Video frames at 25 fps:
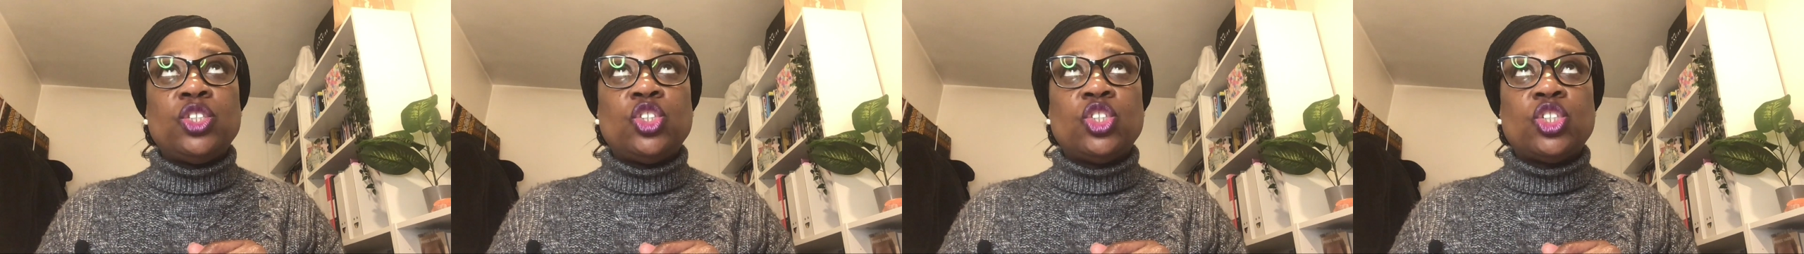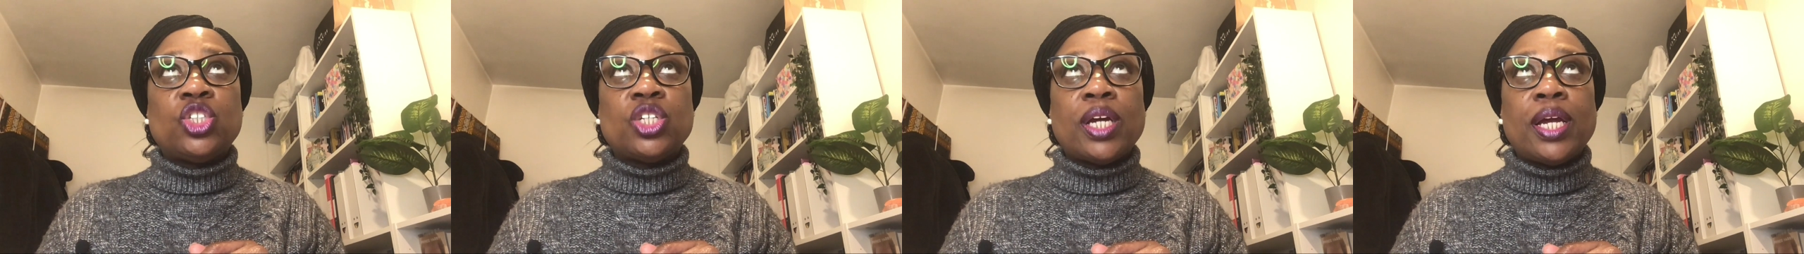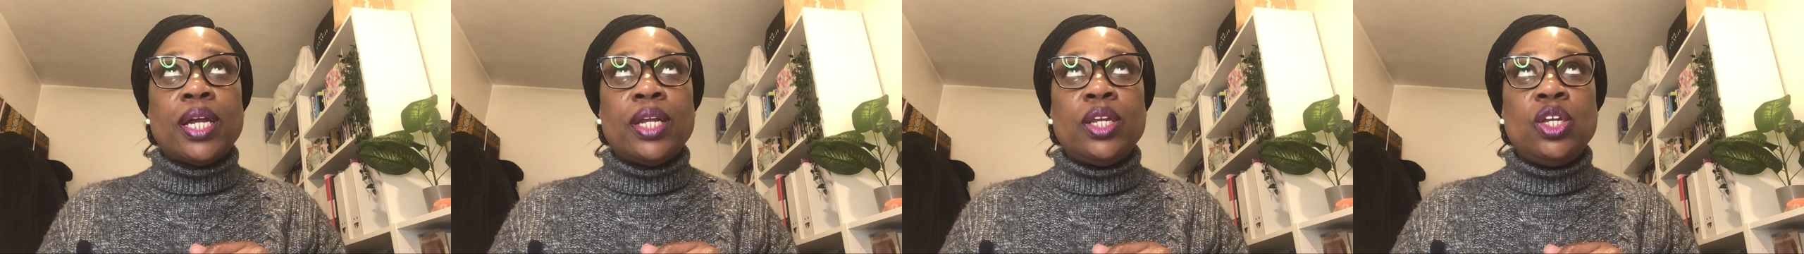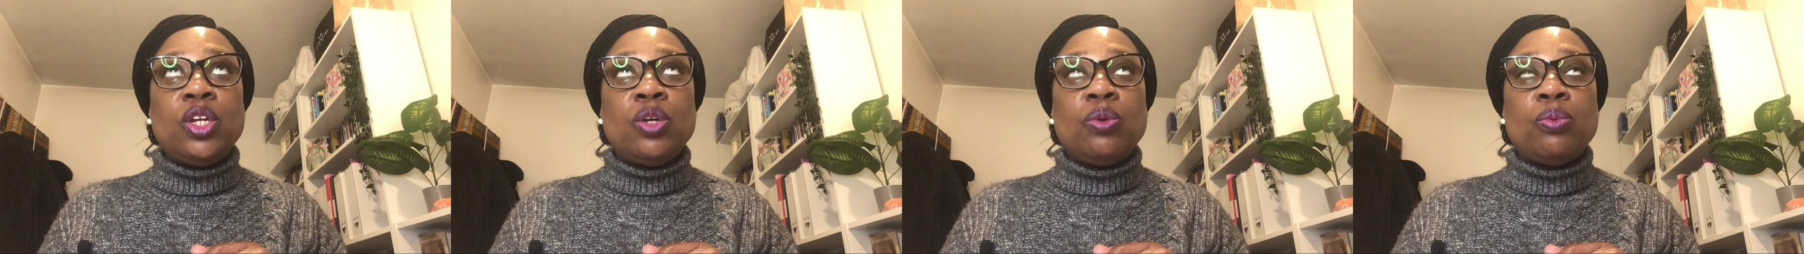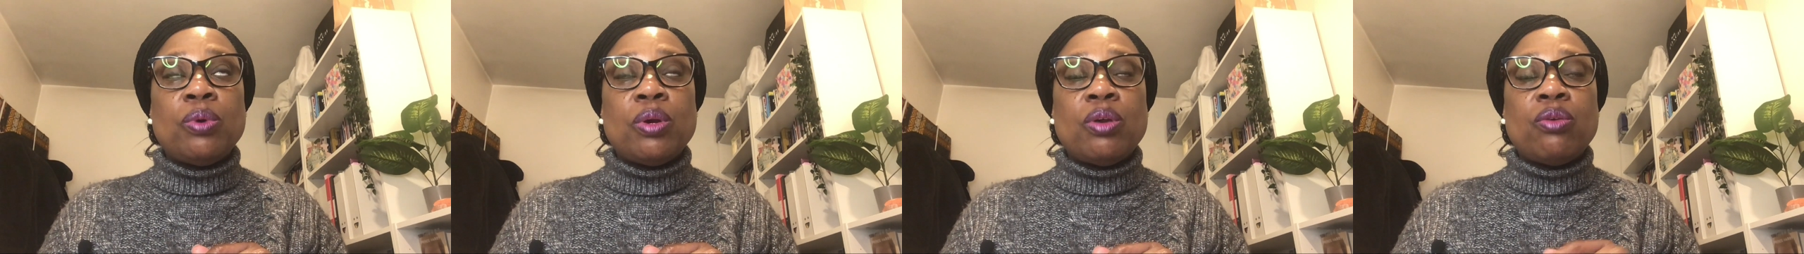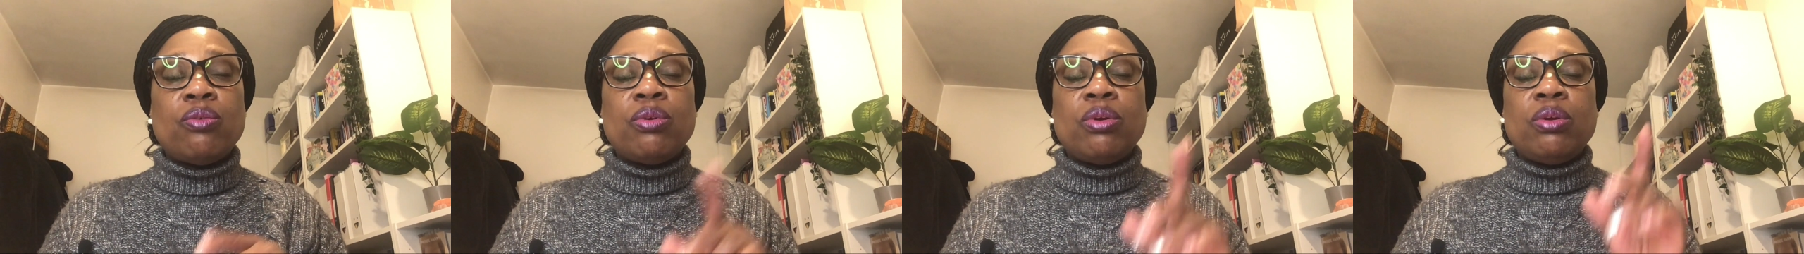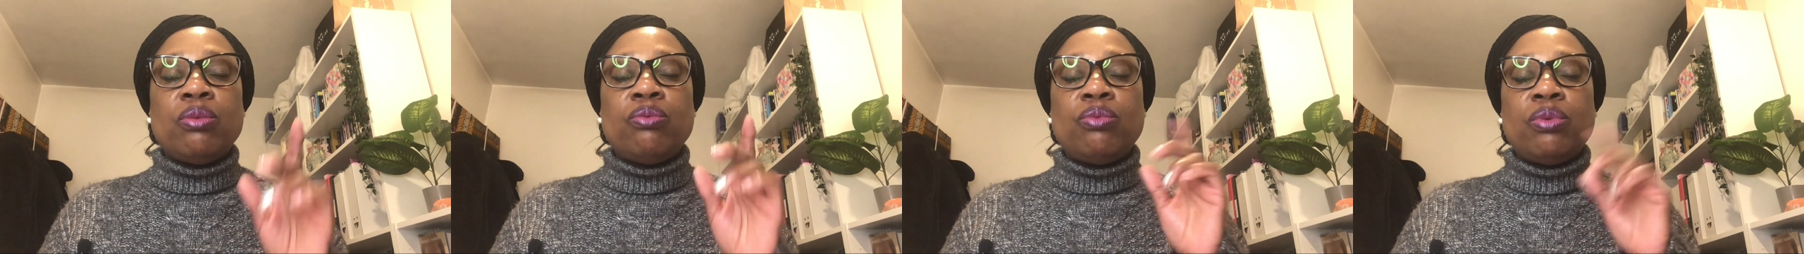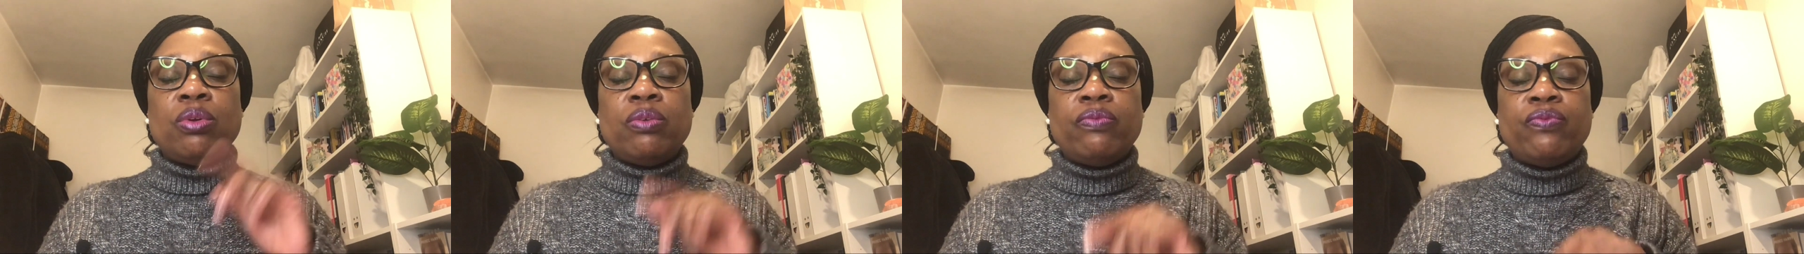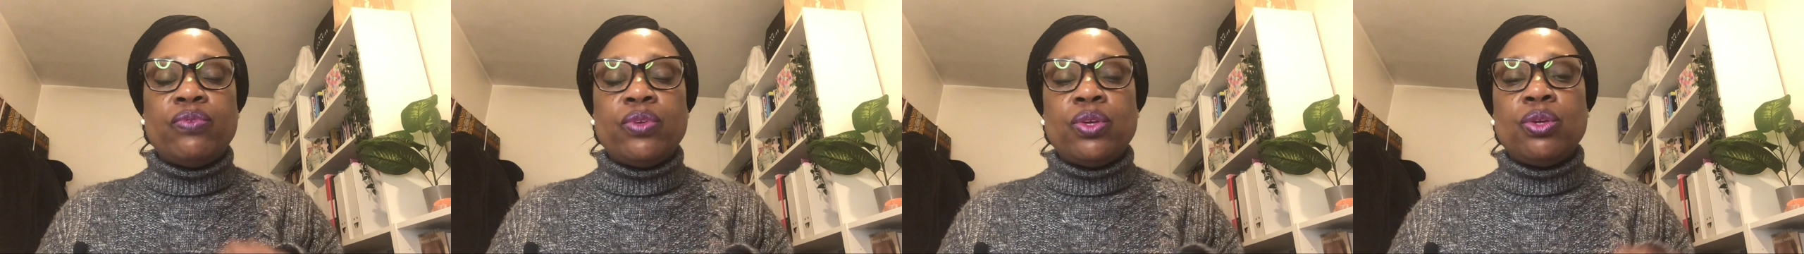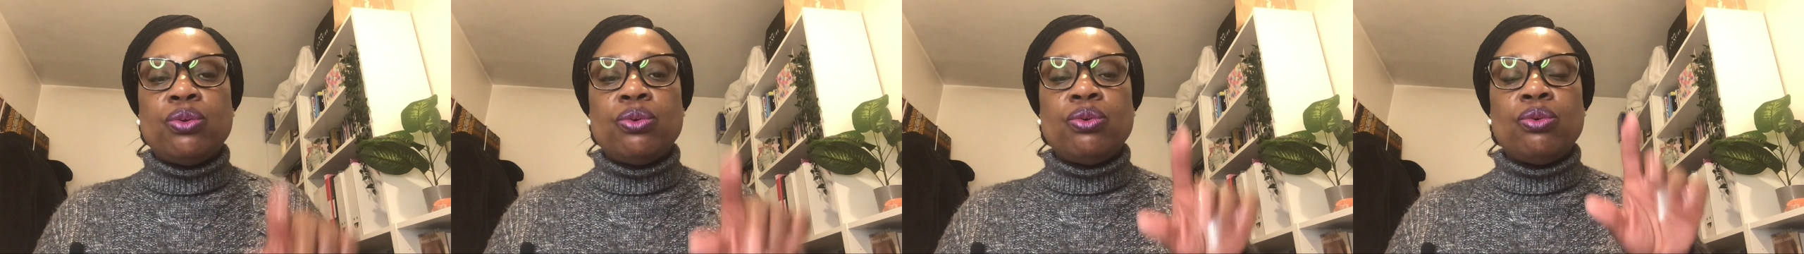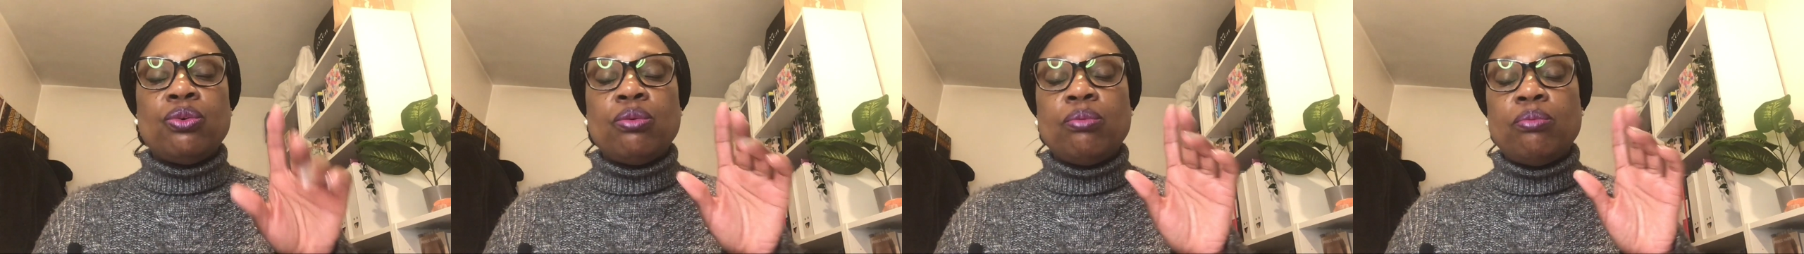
January review,